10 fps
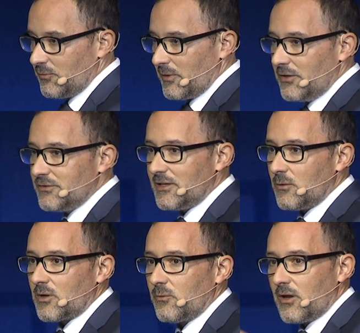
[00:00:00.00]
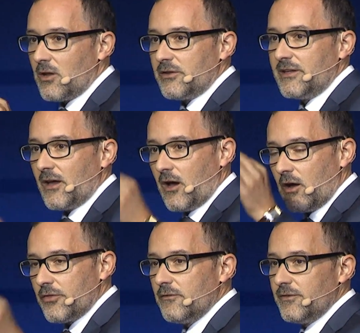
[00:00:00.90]
we're using what we're learning
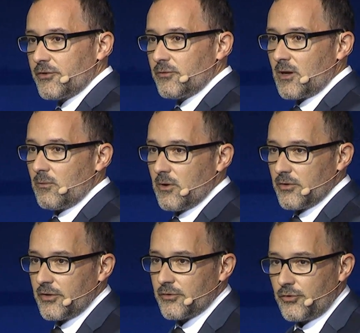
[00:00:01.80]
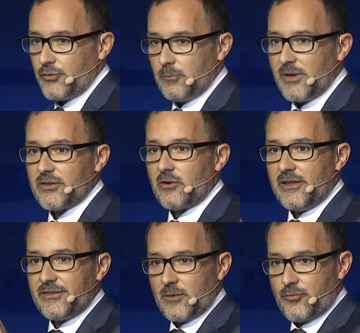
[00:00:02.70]
on the virtual world to better
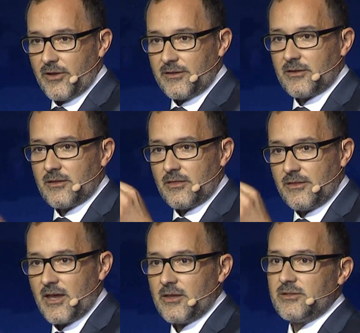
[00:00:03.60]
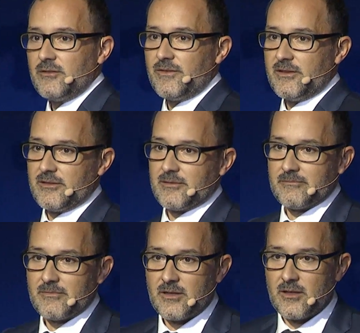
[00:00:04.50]
interpret the IoT feeds.
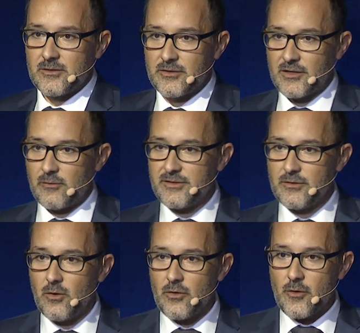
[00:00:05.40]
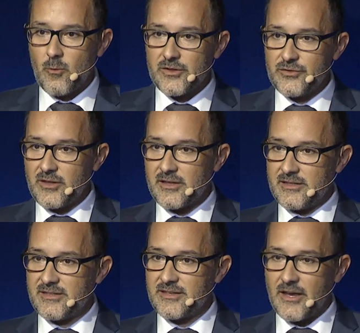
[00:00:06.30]
So there is no other way to get
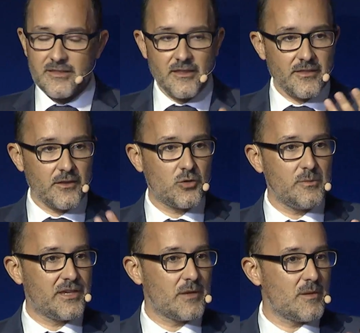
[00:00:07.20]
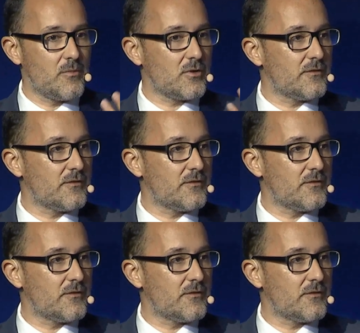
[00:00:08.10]
insight than to be capable of